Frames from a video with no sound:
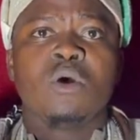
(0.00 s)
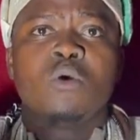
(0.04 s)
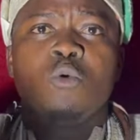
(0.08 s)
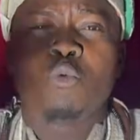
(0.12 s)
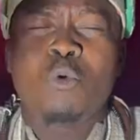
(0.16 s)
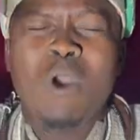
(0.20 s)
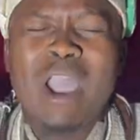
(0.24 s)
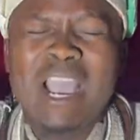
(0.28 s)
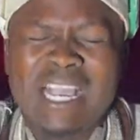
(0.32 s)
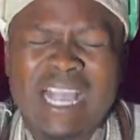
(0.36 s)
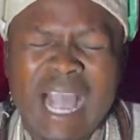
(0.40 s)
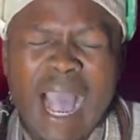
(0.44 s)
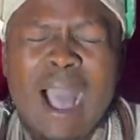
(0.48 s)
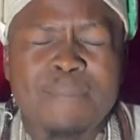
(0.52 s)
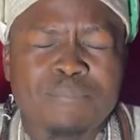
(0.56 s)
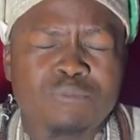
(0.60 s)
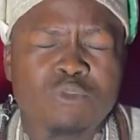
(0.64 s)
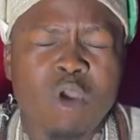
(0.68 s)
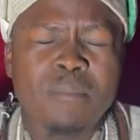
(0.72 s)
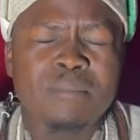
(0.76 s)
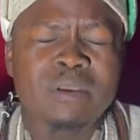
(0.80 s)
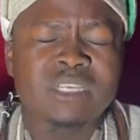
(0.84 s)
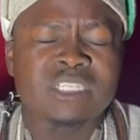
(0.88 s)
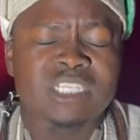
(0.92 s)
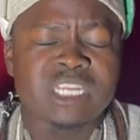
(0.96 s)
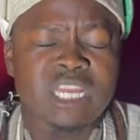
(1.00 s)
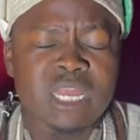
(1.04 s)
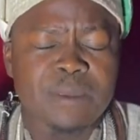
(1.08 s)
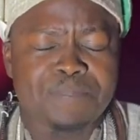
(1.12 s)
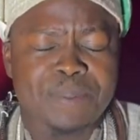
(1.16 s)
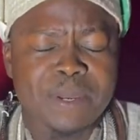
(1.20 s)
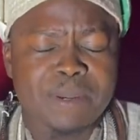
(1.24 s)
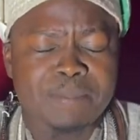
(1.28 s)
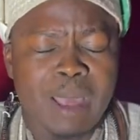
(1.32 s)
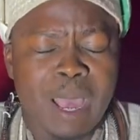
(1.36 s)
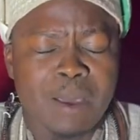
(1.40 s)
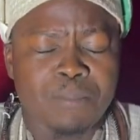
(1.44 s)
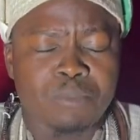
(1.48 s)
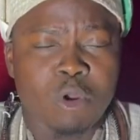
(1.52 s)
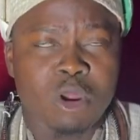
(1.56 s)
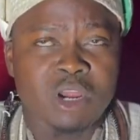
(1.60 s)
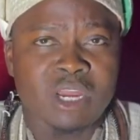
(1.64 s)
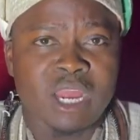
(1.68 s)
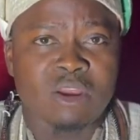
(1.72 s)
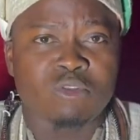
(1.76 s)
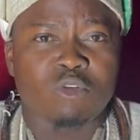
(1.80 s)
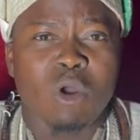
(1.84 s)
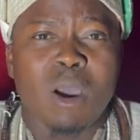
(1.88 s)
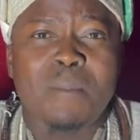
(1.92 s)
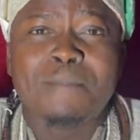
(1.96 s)
Wake up. Don't be sleeping, my
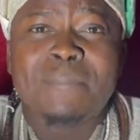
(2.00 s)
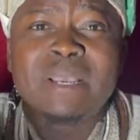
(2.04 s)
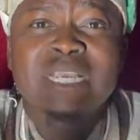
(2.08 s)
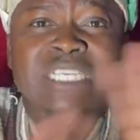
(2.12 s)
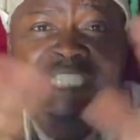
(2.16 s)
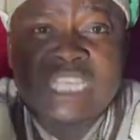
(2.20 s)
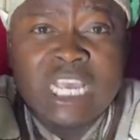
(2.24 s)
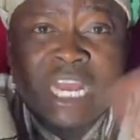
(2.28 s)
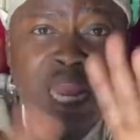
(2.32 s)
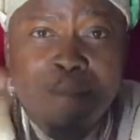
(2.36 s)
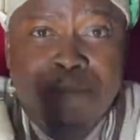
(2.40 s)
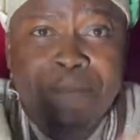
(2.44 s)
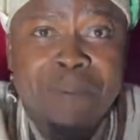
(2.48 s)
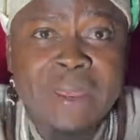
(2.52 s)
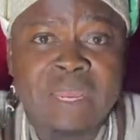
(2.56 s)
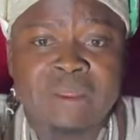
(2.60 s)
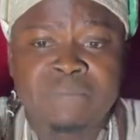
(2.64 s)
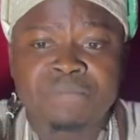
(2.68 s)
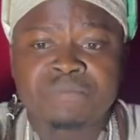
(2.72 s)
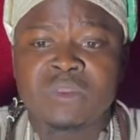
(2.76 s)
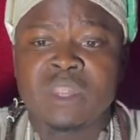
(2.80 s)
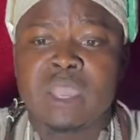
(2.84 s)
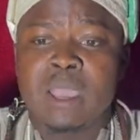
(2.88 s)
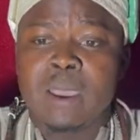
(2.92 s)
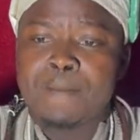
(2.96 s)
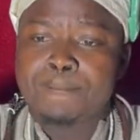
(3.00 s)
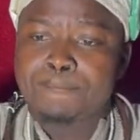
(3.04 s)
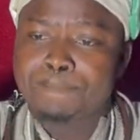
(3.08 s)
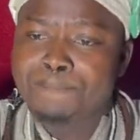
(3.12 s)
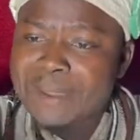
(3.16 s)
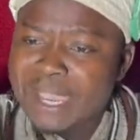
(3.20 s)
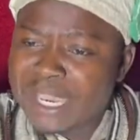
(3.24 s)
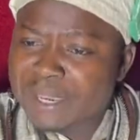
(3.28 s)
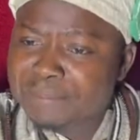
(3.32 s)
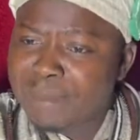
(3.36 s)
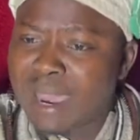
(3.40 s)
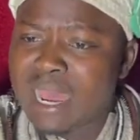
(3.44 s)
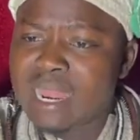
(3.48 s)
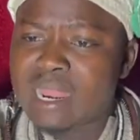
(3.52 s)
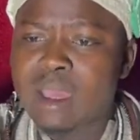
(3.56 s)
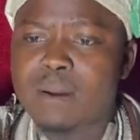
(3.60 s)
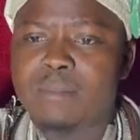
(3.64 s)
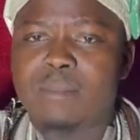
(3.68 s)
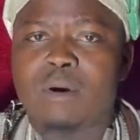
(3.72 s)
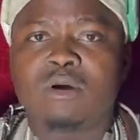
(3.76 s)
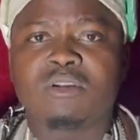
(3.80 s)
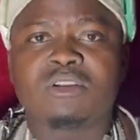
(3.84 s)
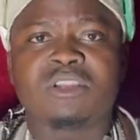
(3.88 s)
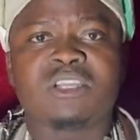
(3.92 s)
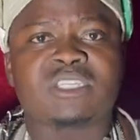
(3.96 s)
brother. Don't be sleeping. Pick my
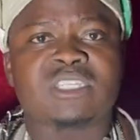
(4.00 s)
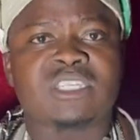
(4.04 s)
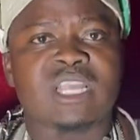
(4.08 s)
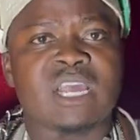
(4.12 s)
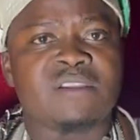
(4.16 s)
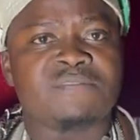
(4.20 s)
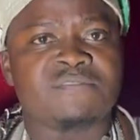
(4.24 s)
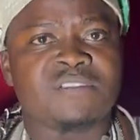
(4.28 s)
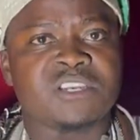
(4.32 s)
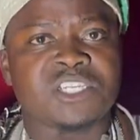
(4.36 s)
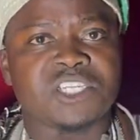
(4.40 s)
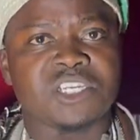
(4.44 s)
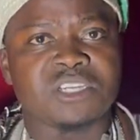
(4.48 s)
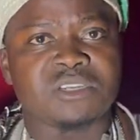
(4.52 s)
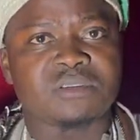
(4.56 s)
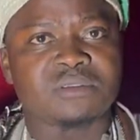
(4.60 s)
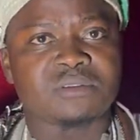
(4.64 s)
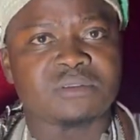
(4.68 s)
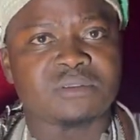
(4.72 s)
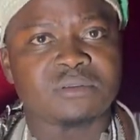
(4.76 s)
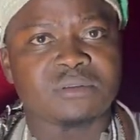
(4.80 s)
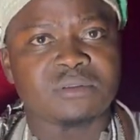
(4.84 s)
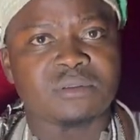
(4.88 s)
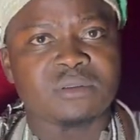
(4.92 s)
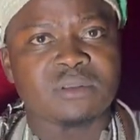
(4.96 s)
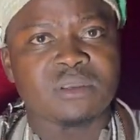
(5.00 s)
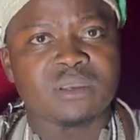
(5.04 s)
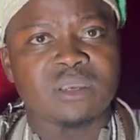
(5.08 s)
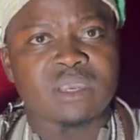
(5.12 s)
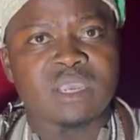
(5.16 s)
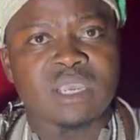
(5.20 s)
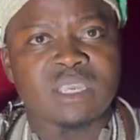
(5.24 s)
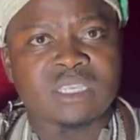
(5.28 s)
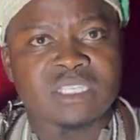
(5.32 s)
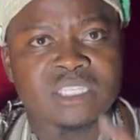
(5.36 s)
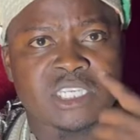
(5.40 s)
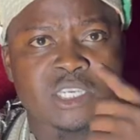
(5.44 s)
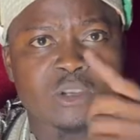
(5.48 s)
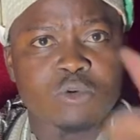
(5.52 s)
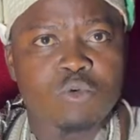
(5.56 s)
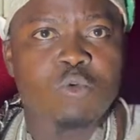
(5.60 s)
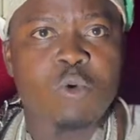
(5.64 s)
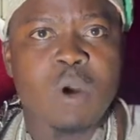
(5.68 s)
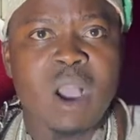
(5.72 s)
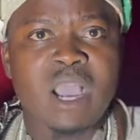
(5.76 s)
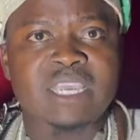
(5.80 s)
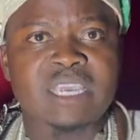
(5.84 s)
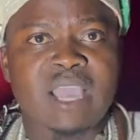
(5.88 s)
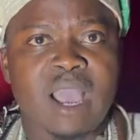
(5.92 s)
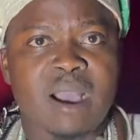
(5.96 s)
number on this television and see
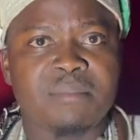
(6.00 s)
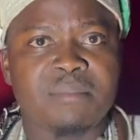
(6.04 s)
who I